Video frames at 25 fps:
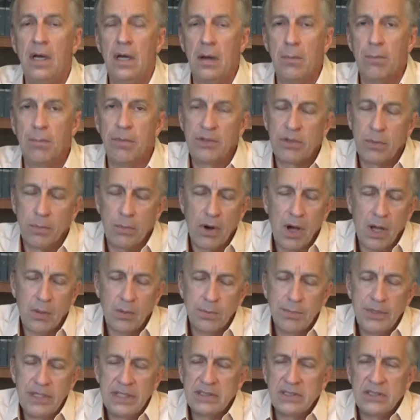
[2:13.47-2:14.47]
But the
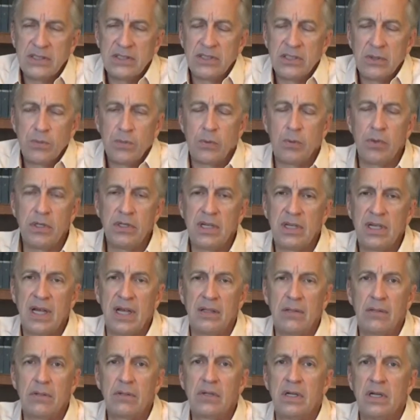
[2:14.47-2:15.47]
problem is that we really
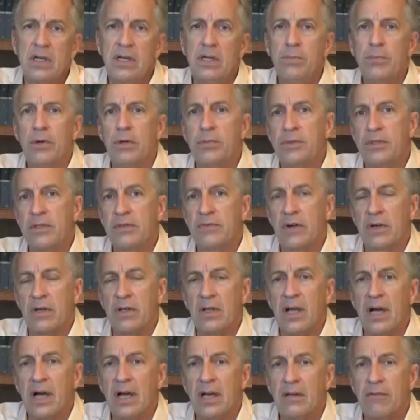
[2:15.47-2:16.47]
can't look at any moment of our
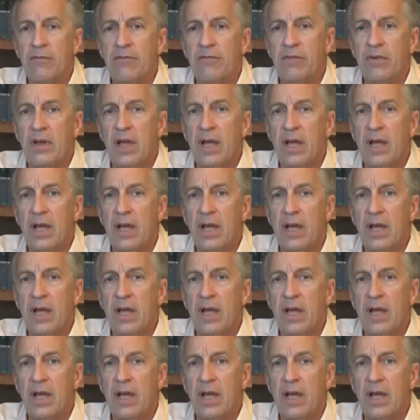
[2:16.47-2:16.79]
life